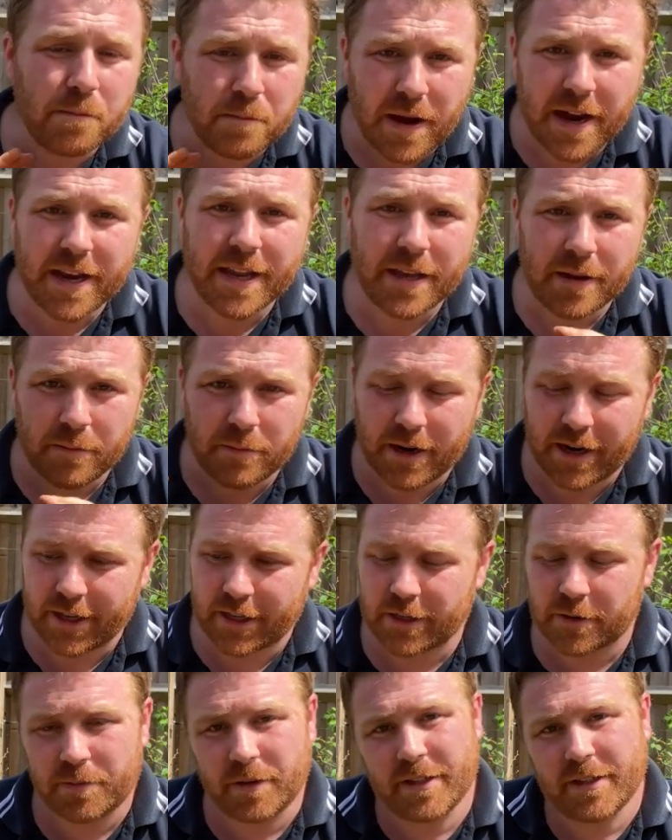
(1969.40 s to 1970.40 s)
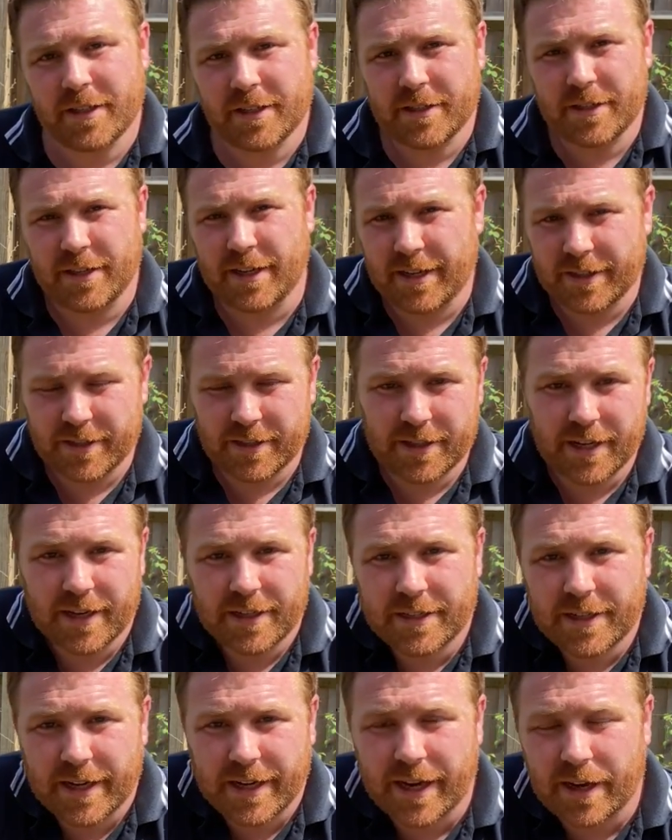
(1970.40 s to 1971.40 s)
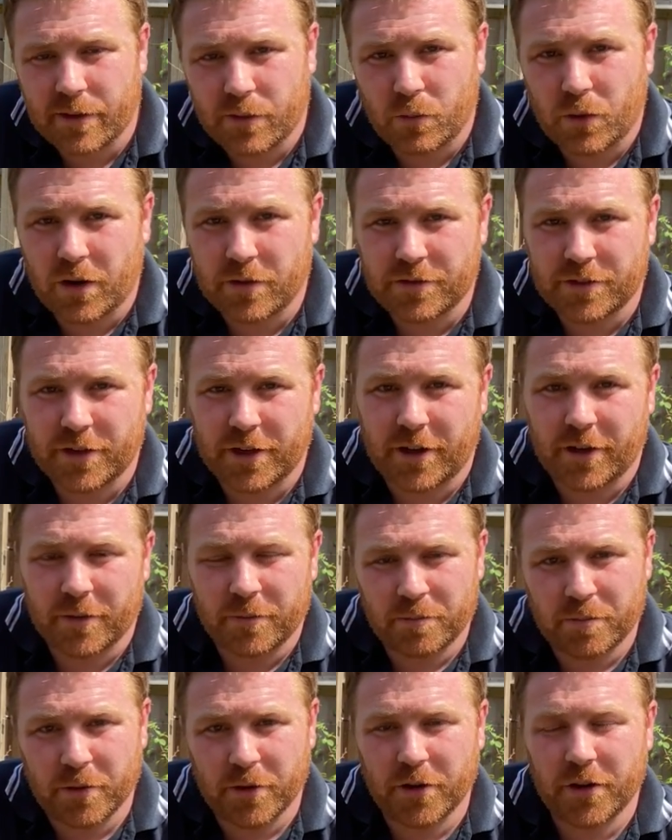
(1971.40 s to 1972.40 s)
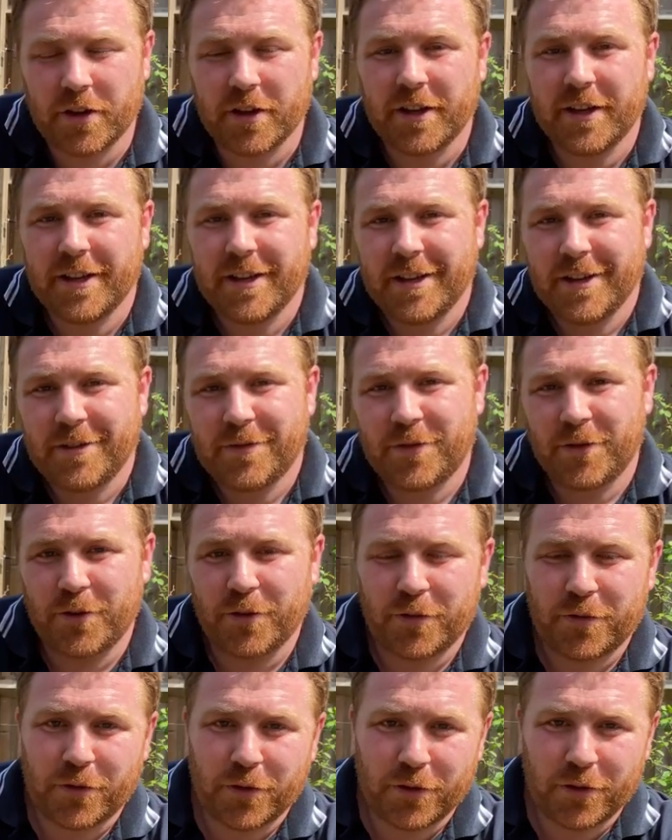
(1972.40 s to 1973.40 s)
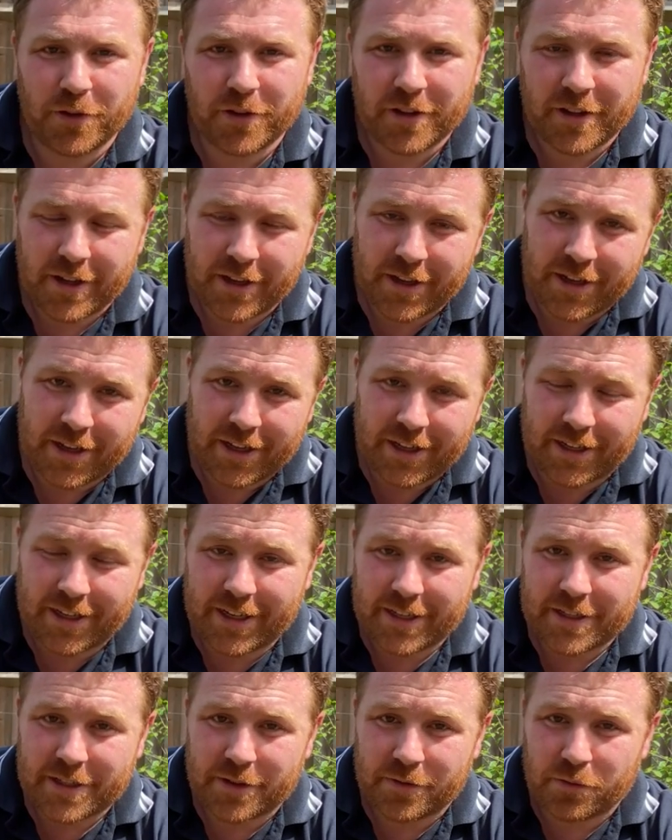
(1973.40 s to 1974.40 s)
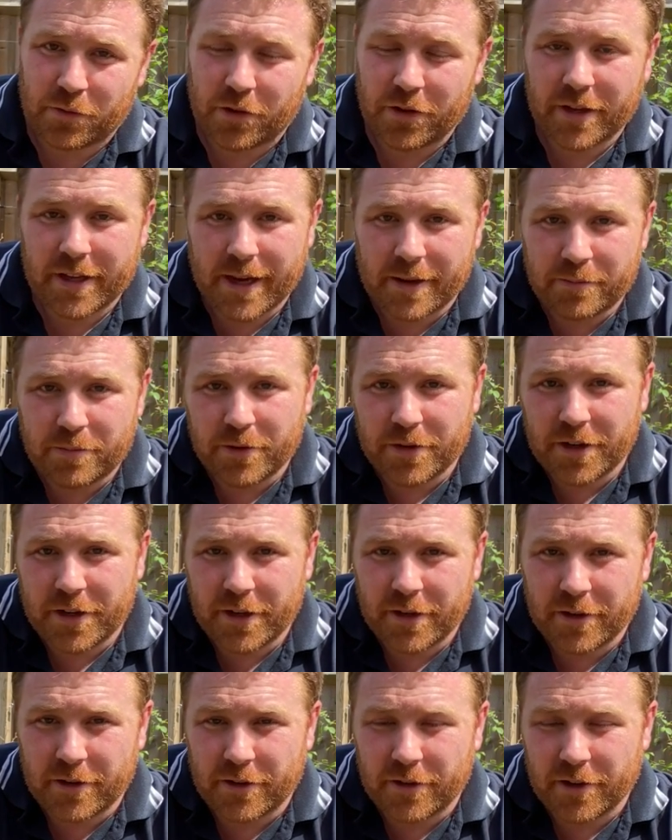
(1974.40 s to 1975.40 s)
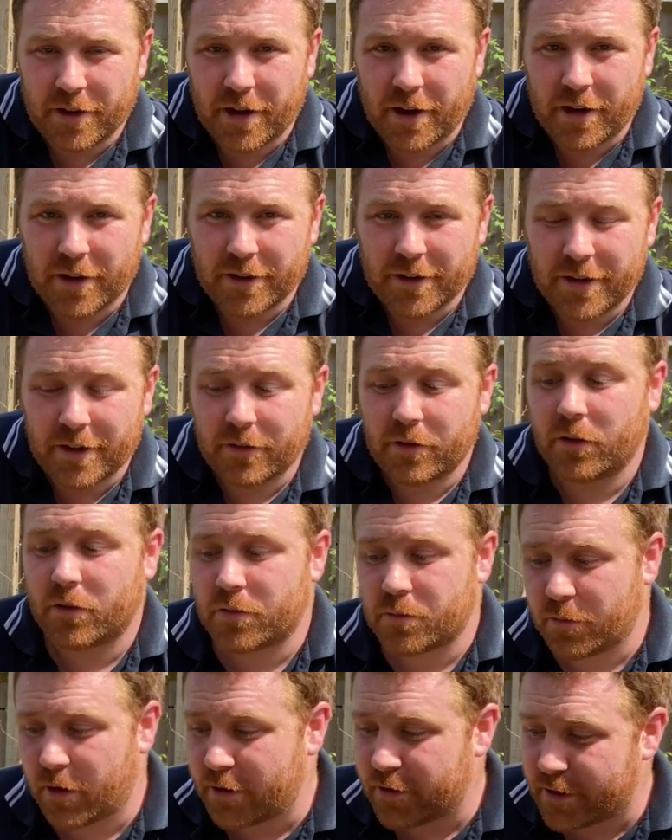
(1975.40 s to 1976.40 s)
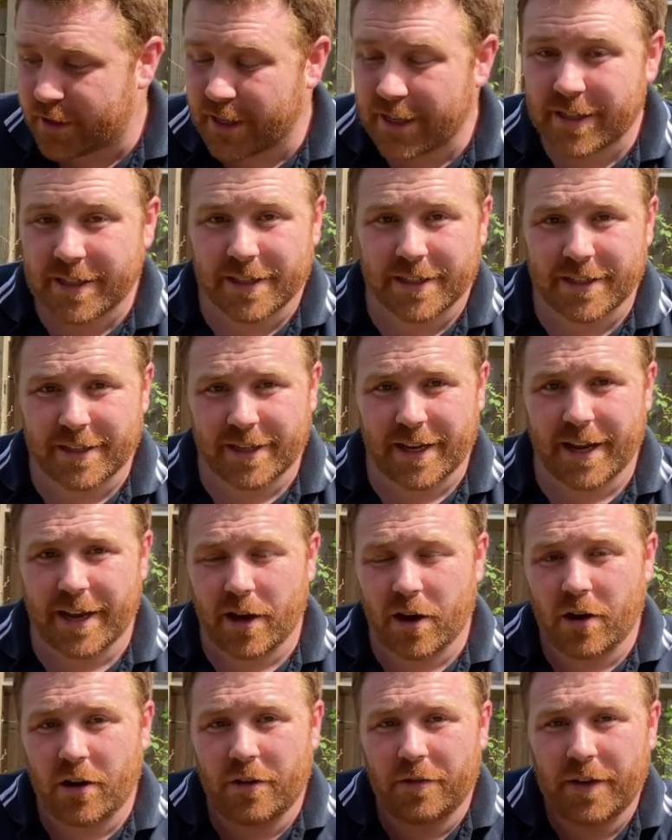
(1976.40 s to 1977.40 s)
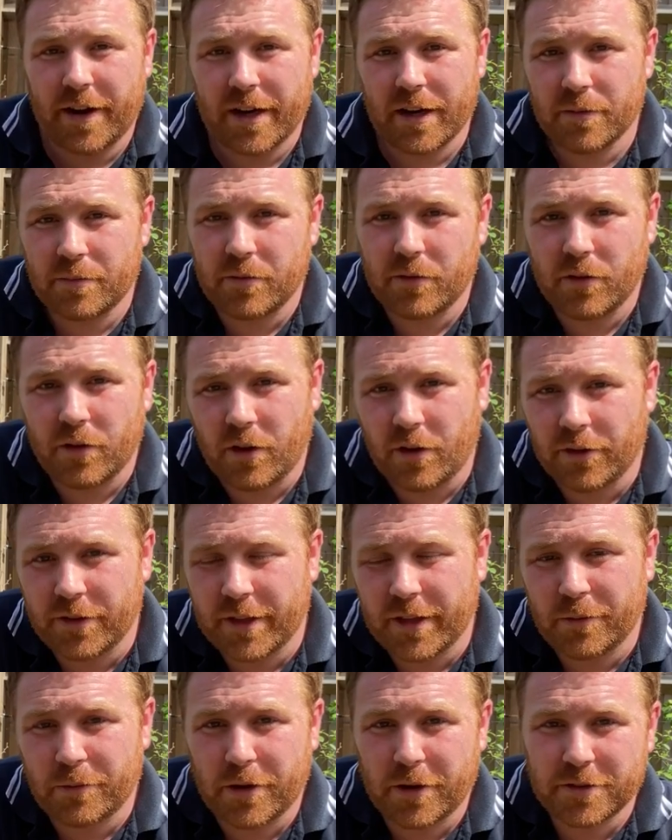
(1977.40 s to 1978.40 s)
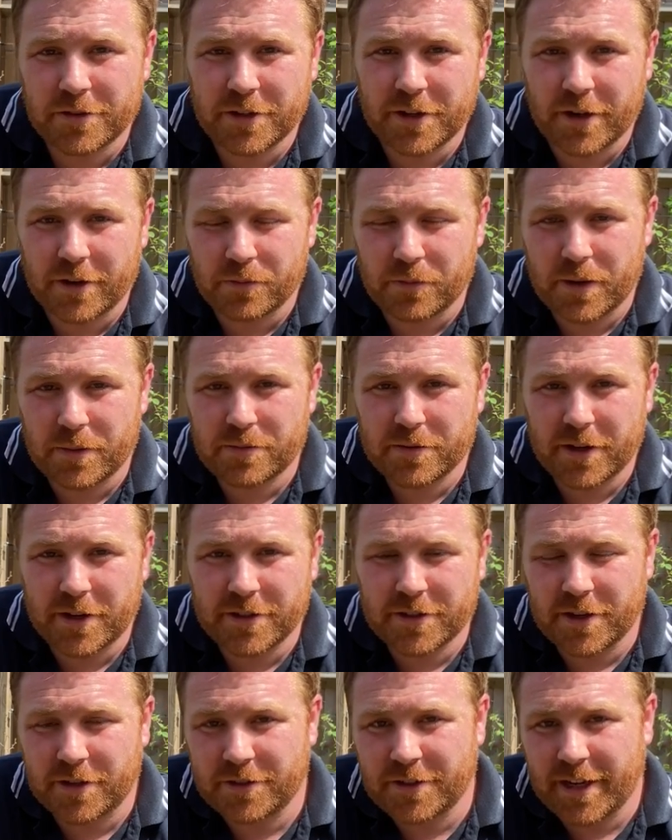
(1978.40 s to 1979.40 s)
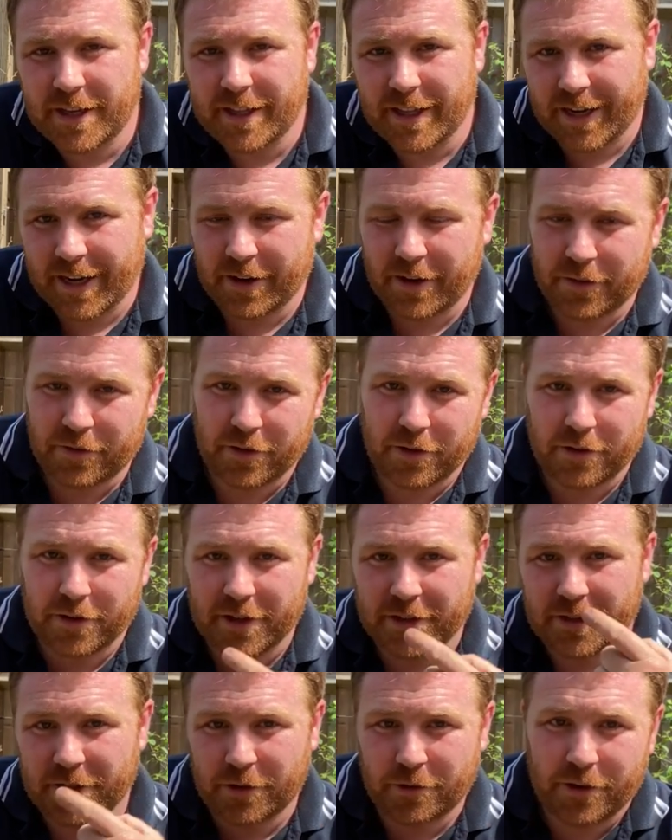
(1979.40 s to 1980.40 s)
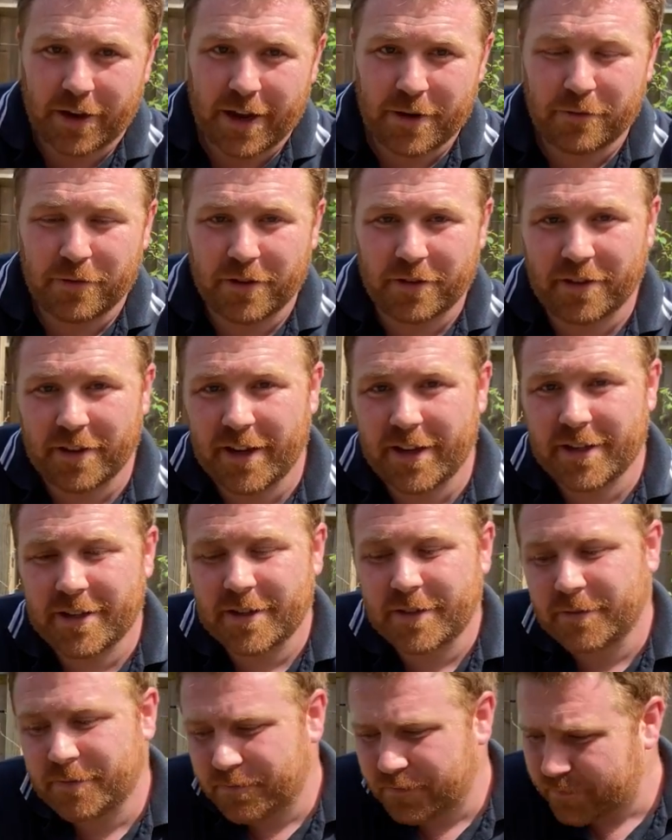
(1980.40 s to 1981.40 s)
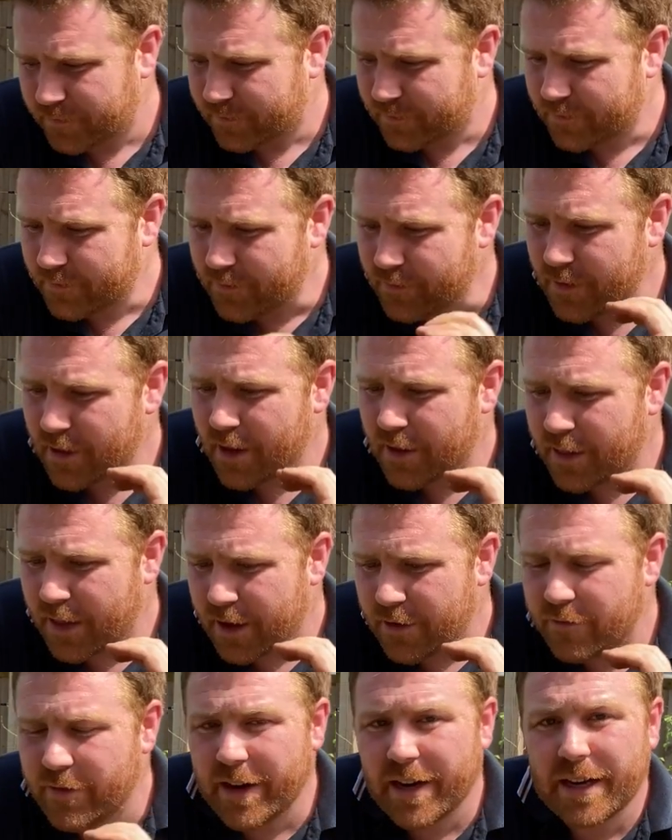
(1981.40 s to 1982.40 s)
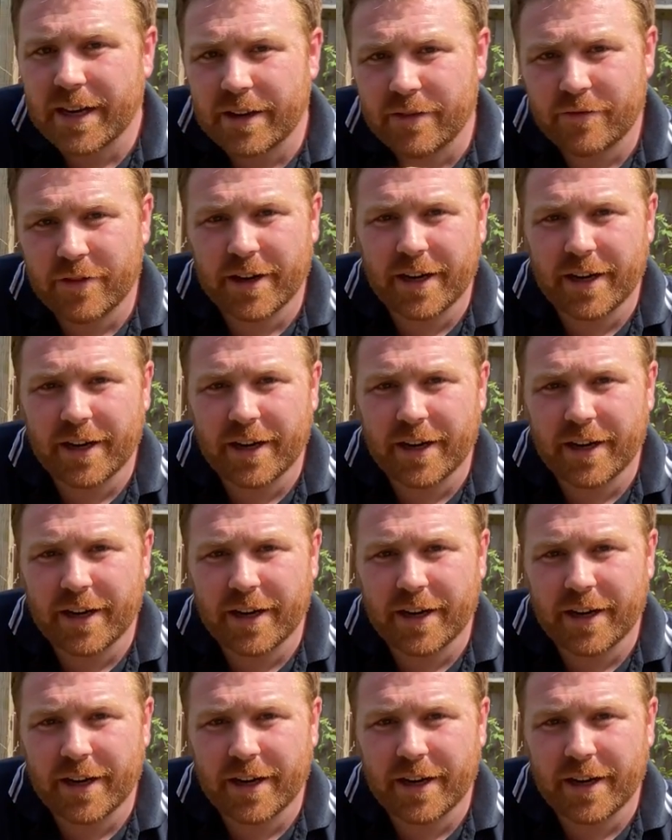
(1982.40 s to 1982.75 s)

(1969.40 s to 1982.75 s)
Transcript: many, many species. And as I say, check out the Wild Your Garden book for a full list of what you can put in your garden. And of course, most of these, as I say, are available on the Wild Your Garden website, so check that out if you're looking to create one of these. They really,